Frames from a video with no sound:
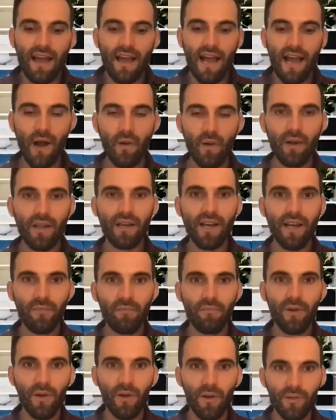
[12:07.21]
how can I
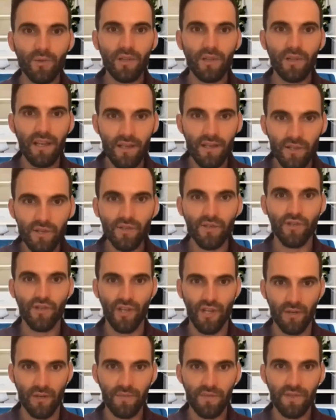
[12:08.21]
build
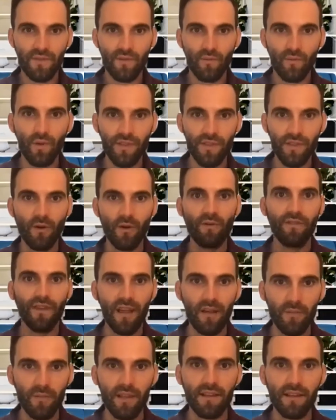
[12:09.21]
relationships with the whole
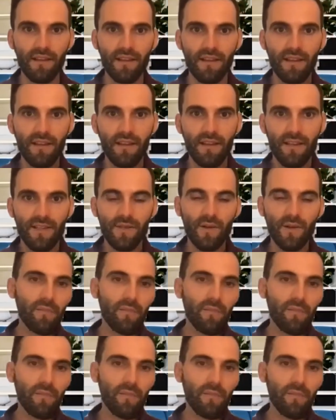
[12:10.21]
family? So I'm